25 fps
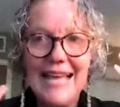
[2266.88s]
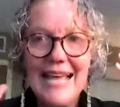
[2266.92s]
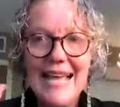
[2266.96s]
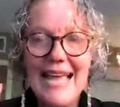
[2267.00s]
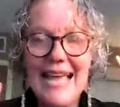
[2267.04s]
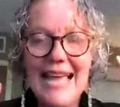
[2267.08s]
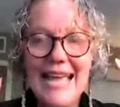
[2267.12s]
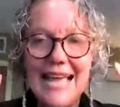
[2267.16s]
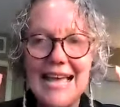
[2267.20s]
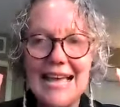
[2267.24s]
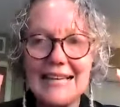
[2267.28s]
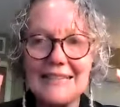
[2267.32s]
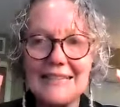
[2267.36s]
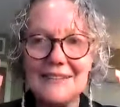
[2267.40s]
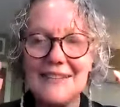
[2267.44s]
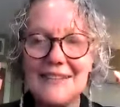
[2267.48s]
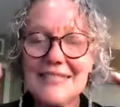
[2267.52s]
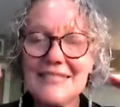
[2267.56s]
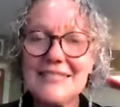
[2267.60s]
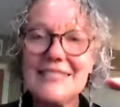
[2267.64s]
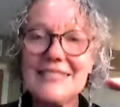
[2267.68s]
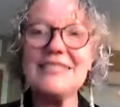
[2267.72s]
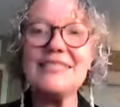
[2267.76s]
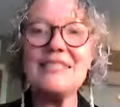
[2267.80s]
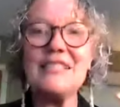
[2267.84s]
And
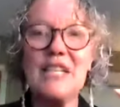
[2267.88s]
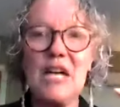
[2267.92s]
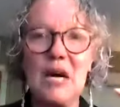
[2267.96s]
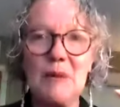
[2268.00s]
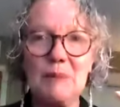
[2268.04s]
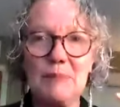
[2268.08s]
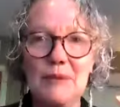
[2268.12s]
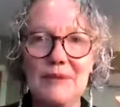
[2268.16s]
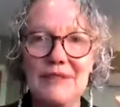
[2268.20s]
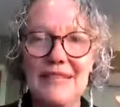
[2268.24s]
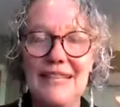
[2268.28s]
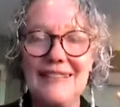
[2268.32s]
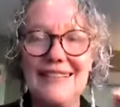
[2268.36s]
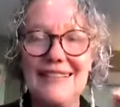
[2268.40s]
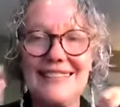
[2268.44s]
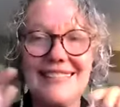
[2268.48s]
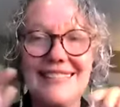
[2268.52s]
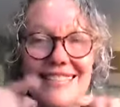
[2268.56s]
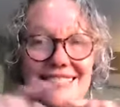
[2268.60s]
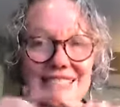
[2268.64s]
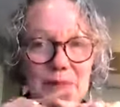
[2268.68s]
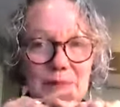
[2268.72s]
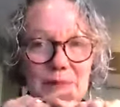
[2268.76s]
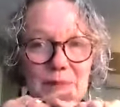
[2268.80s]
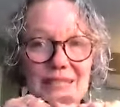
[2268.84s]
this is a company that
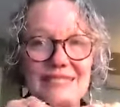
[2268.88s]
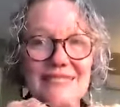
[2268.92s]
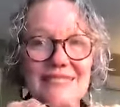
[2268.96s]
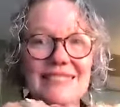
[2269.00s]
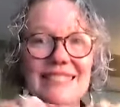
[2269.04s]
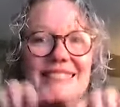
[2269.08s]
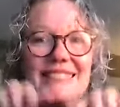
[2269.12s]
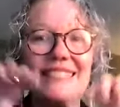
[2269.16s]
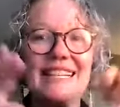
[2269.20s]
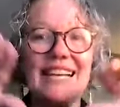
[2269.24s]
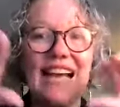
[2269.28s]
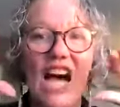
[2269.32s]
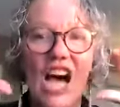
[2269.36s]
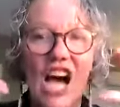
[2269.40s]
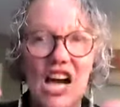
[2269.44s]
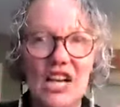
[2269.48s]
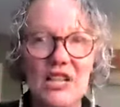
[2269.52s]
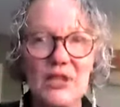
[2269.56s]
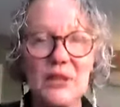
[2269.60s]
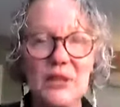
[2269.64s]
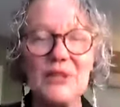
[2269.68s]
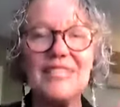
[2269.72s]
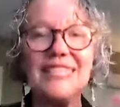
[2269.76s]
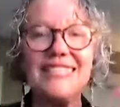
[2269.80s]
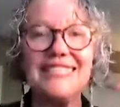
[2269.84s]
does business in
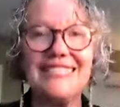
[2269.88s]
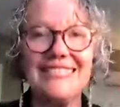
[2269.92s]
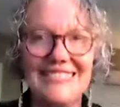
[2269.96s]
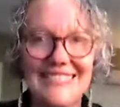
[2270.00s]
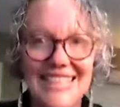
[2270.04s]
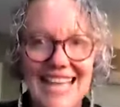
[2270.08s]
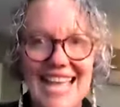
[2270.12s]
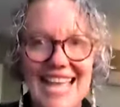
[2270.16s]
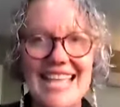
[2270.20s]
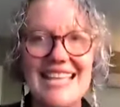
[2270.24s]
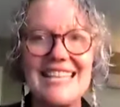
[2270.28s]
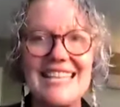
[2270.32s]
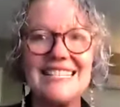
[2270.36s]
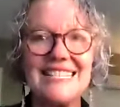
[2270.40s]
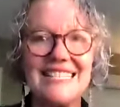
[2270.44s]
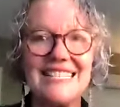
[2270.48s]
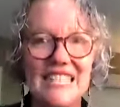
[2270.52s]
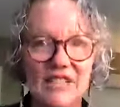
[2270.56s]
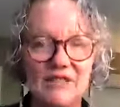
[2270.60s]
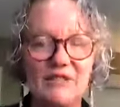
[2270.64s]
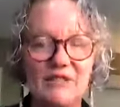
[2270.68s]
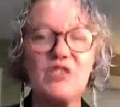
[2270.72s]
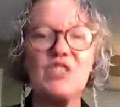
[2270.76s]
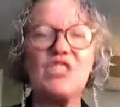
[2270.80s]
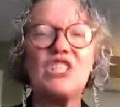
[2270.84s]
110
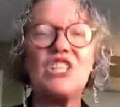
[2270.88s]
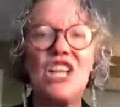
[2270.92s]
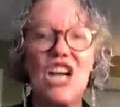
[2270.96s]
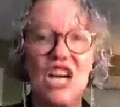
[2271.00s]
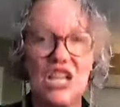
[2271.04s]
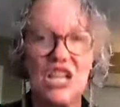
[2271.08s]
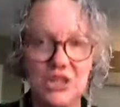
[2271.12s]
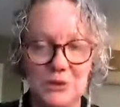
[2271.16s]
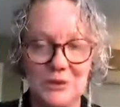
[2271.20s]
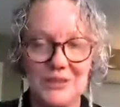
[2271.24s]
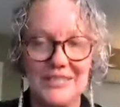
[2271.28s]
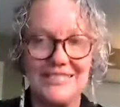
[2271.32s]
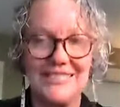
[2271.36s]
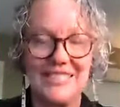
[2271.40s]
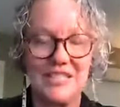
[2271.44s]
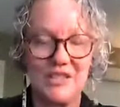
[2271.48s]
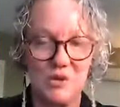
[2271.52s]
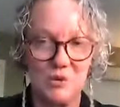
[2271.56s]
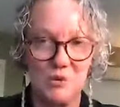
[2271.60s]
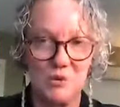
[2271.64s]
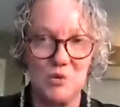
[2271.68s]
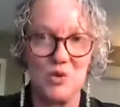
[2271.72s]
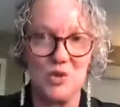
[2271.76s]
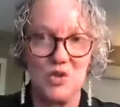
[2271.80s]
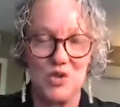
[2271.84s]
different countries in
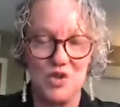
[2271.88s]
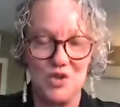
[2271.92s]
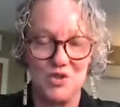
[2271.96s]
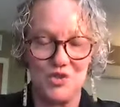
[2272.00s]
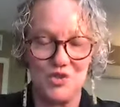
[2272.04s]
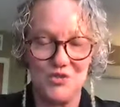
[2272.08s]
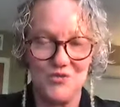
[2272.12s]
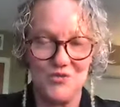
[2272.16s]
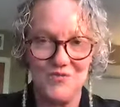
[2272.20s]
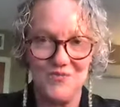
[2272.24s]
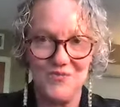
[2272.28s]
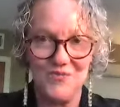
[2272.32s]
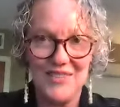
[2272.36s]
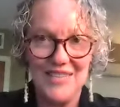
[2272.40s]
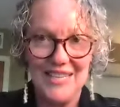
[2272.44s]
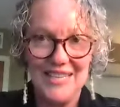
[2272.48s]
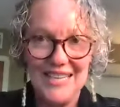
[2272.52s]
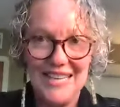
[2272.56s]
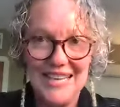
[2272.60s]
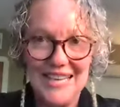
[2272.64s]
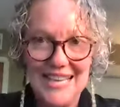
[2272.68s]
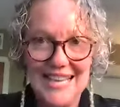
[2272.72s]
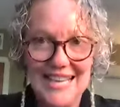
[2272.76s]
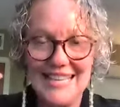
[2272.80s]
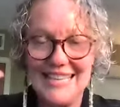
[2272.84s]
the world
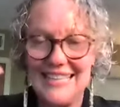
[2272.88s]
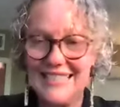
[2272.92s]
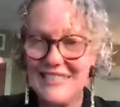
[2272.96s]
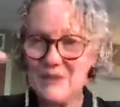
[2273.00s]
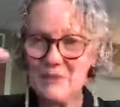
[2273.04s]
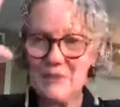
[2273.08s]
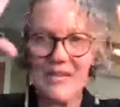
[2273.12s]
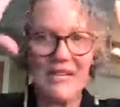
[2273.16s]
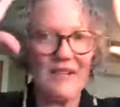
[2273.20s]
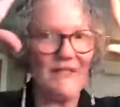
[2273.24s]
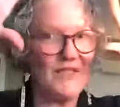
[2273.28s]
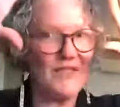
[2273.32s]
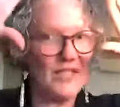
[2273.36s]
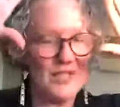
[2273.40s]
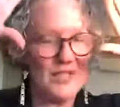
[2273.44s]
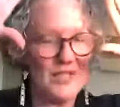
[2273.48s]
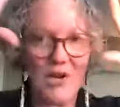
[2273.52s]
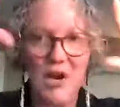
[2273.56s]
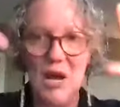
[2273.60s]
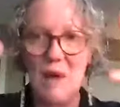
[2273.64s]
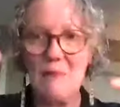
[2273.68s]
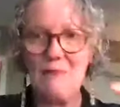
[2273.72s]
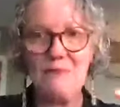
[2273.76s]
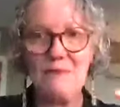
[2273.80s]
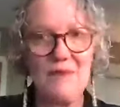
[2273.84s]
and it's one of the
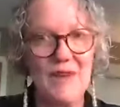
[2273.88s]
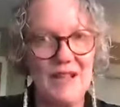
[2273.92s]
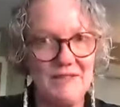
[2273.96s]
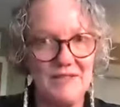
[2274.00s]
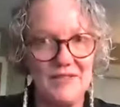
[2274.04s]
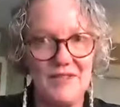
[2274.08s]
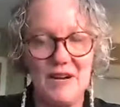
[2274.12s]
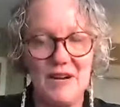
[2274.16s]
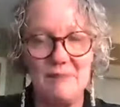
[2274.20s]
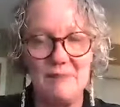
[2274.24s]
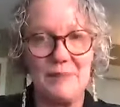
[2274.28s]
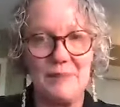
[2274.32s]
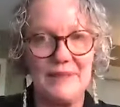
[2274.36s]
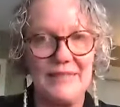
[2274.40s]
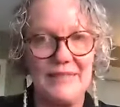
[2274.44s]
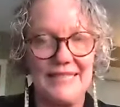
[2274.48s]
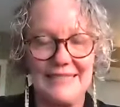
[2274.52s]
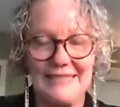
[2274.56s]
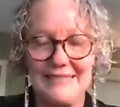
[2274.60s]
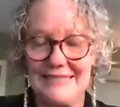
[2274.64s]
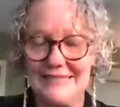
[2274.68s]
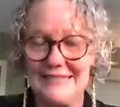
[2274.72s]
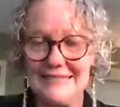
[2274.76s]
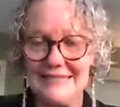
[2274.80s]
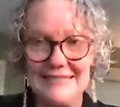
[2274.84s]
top five
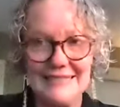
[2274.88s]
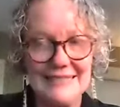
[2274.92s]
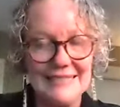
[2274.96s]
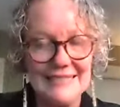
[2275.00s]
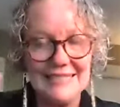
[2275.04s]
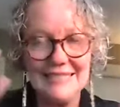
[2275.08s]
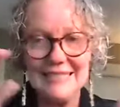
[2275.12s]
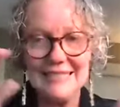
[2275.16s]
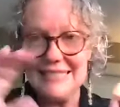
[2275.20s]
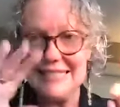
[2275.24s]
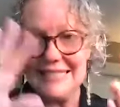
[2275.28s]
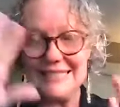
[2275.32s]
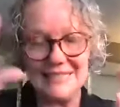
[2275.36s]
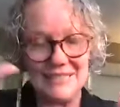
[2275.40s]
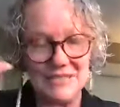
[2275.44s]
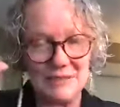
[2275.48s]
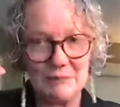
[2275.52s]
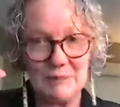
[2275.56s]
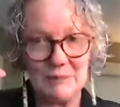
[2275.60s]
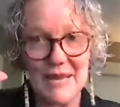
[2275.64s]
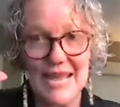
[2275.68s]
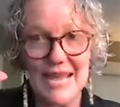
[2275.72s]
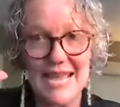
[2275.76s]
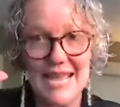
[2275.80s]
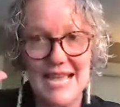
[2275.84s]
companies in
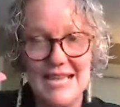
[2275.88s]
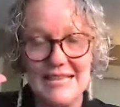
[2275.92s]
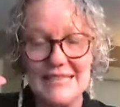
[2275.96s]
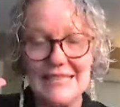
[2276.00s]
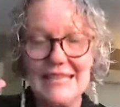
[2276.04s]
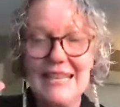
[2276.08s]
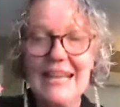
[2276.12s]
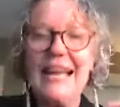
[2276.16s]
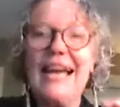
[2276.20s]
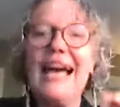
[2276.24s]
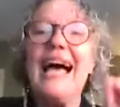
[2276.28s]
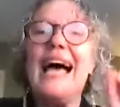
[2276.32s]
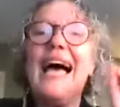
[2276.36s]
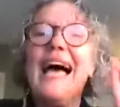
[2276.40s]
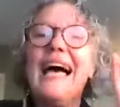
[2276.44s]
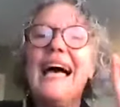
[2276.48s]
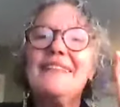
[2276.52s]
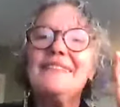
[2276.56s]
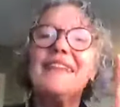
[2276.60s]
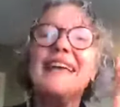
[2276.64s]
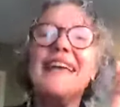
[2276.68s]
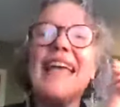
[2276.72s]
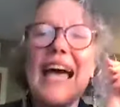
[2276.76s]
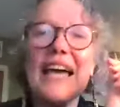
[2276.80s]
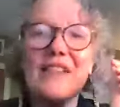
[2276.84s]
Japan.
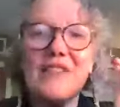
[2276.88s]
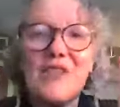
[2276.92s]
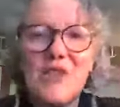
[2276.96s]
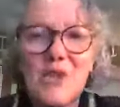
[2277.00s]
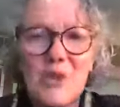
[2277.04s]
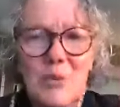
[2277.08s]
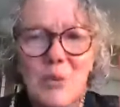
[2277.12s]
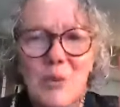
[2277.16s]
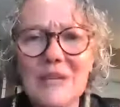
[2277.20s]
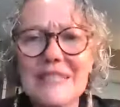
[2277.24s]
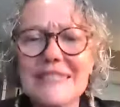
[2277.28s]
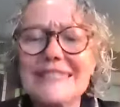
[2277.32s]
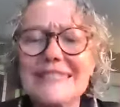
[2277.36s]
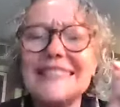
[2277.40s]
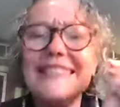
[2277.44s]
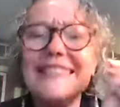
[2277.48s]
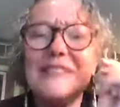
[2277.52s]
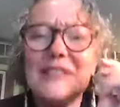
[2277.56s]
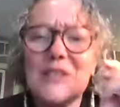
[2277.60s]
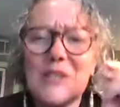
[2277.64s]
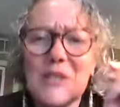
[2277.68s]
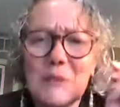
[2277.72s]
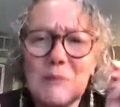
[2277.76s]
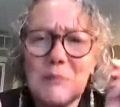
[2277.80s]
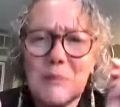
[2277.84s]
And they had
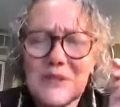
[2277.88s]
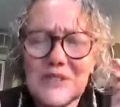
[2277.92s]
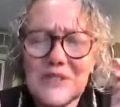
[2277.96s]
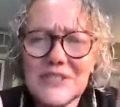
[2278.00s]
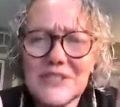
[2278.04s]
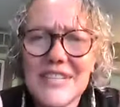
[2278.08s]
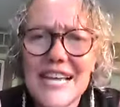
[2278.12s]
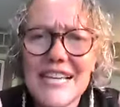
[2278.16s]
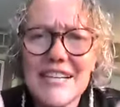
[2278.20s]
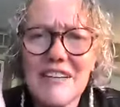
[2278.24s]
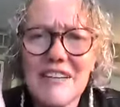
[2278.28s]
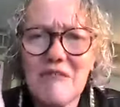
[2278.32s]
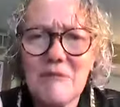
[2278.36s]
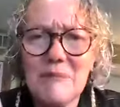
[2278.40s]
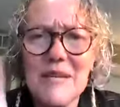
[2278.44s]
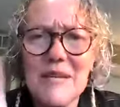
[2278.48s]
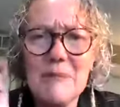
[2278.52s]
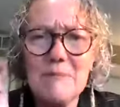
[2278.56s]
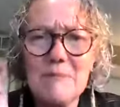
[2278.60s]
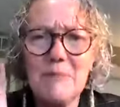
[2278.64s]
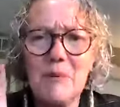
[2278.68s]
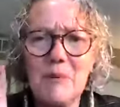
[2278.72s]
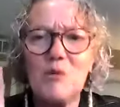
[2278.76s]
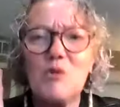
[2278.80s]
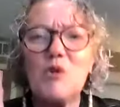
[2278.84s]
22% of
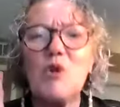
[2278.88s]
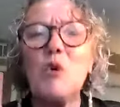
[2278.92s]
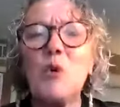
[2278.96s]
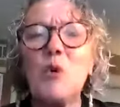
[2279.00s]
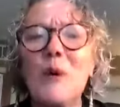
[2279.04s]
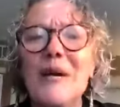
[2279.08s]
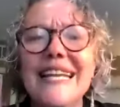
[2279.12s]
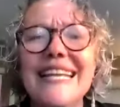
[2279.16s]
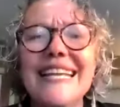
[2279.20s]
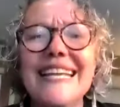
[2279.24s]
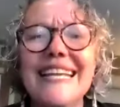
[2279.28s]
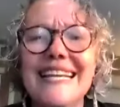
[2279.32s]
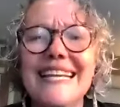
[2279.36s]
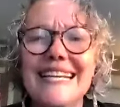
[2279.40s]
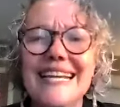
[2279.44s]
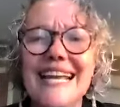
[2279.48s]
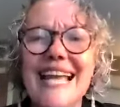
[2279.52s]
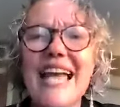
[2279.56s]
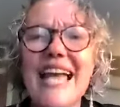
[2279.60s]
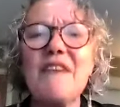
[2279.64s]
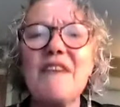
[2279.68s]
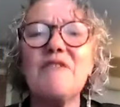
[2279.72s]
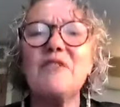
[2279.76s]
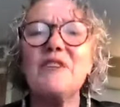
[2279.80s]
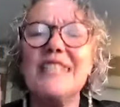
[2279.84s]
people quitting
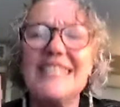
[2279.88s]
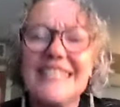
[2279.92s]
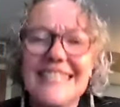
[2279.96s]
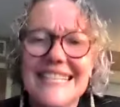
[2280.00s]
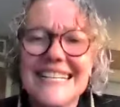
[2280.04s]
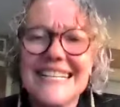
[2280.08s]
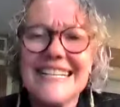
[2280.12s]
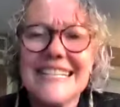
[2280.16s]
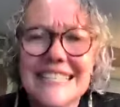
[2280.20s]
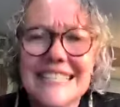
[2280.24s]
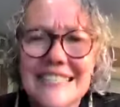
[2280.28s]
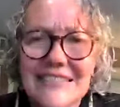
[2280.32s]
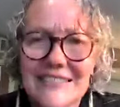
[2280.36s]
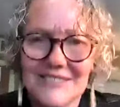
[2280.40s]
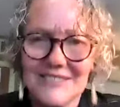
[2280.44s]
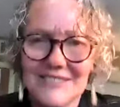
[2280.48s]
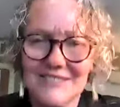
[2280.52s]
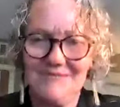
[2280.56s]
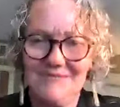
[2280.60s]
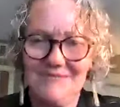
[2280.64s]
every year.